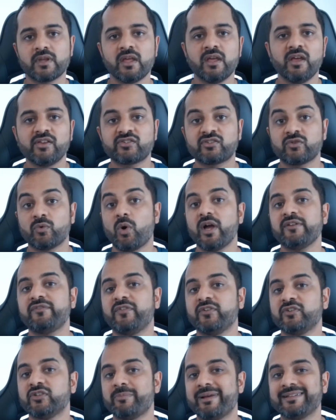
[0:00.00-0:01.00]
So I
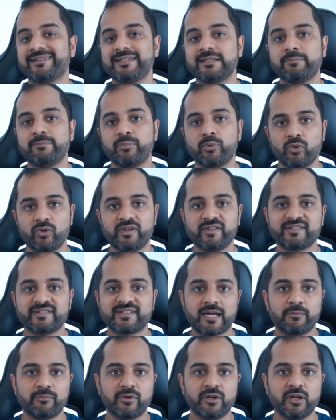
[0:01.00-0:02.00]
fundamentally bought this
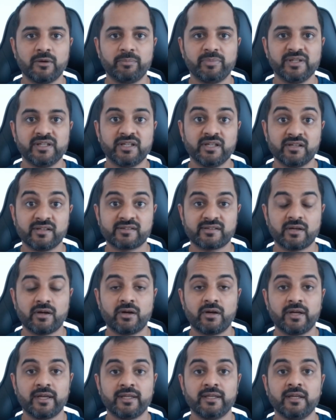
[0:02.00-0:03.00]
camera because
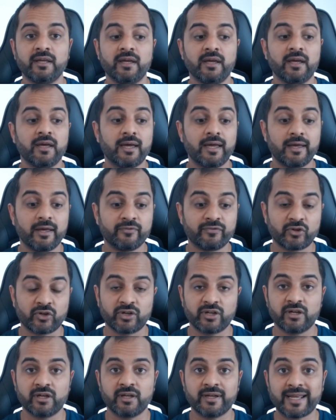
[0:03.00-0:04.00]
I've got
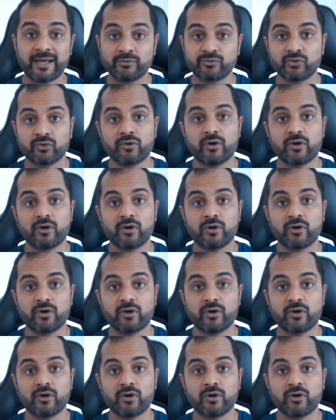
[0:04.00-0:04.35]
an outdoor